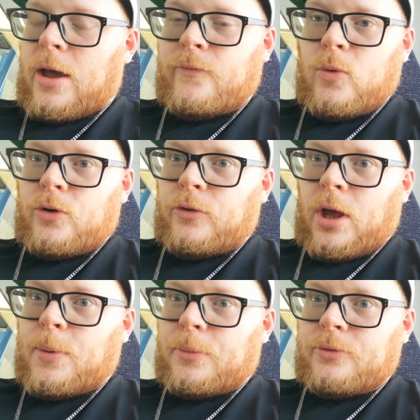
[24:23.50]
everyone who
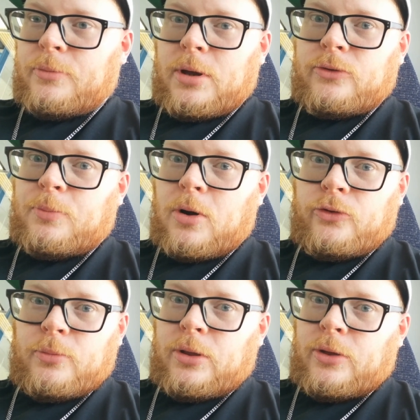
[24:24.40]
came up to me and spoke
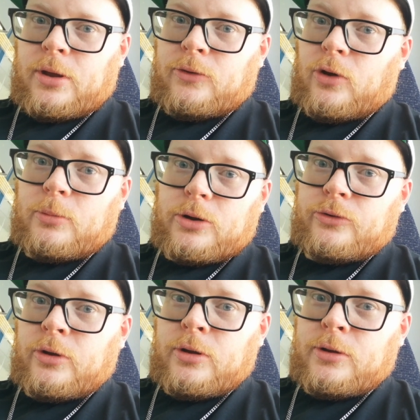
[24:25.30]
to me, thank you so
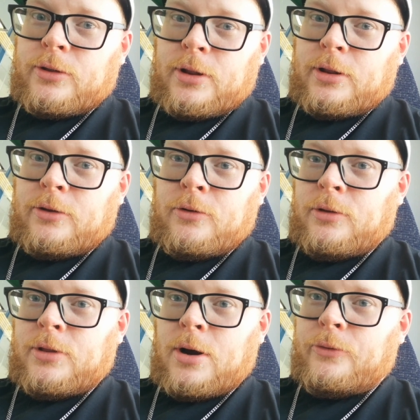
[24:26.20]
much. It,
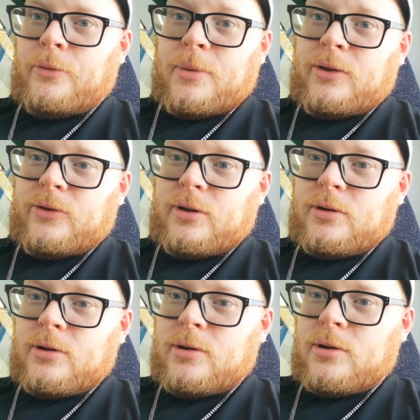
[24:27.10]
it, that was
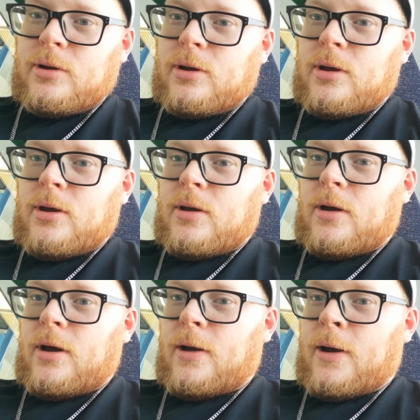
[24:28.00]
amazing.
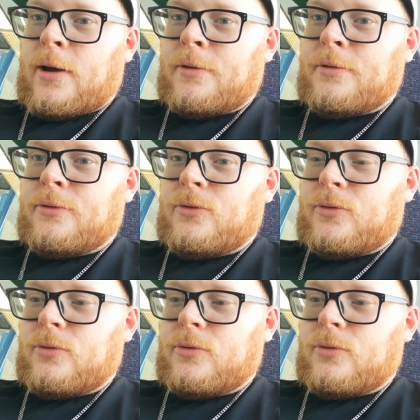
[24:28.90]
And